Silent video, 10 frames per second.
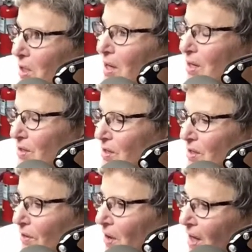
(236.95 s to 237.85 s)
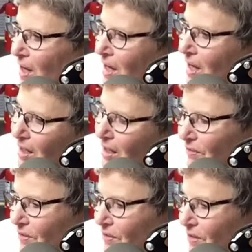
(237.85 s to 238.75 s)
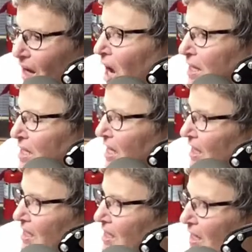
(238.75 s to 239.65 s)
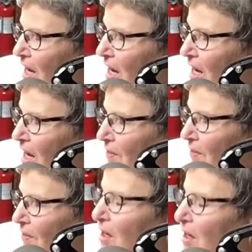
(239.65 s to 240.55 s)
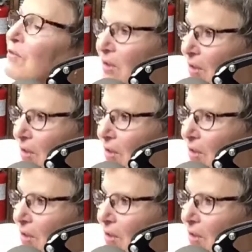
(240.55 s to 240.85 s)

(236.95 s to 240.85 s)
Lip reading: of the content and the cover that's now on